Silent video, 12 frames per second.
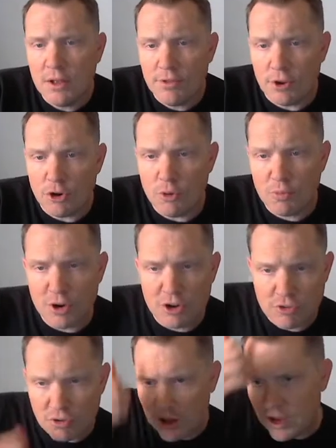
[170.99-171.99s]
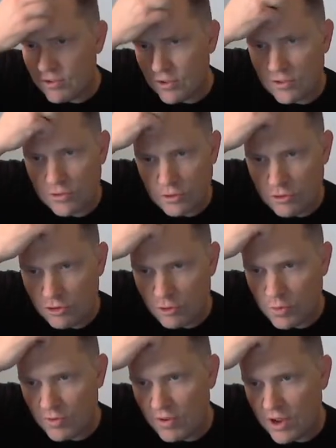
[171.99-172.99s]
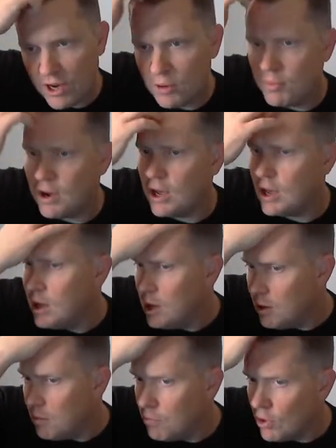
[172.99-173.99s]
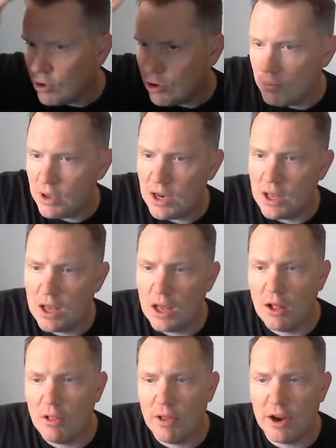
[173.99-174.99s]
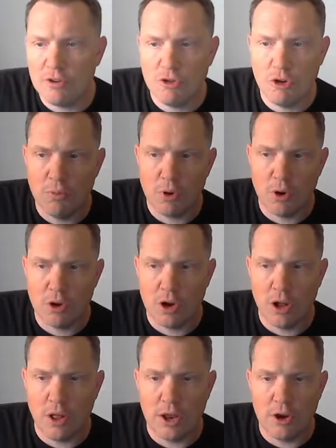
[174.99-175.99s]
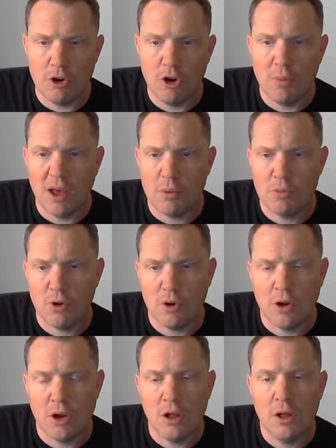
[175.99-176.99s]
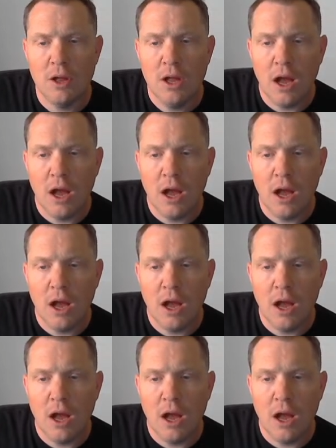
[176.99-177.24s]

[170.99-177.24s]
The new bridge relies on solutions provided by Milko Media, a Layer 2 protocol, and Nomad protocol.